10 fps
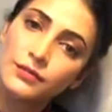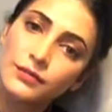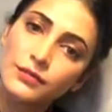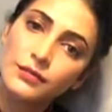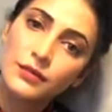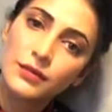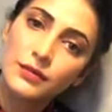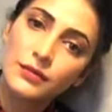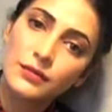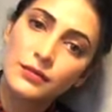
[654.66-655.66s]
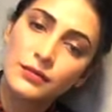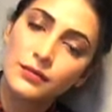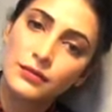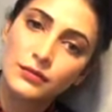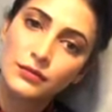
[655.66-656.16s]

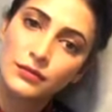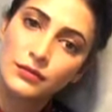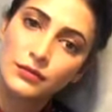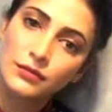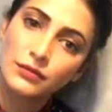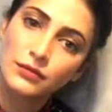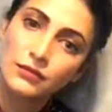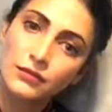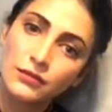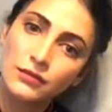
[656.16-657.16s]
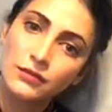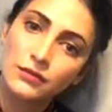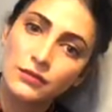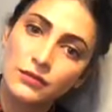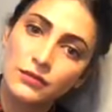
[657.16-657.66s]

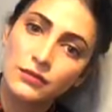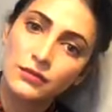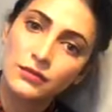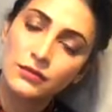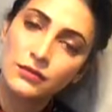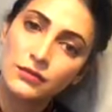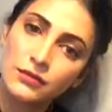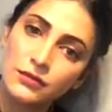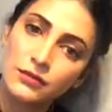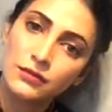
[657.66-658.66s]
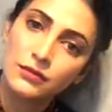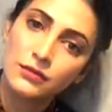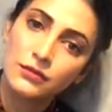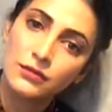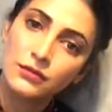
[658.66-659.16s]

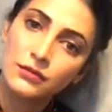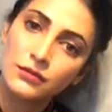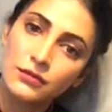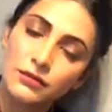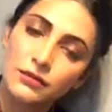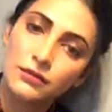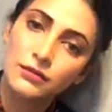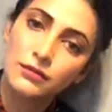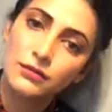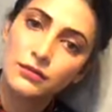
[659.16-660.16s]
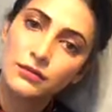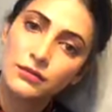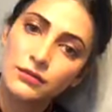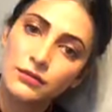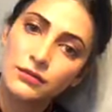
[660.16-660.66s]

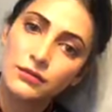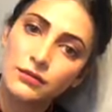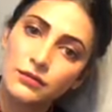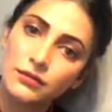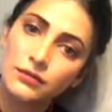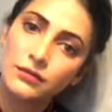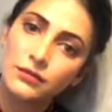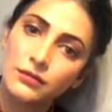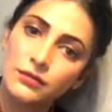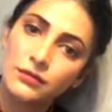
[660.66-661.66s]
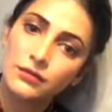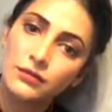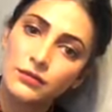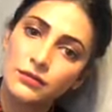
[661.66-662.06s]
(silent)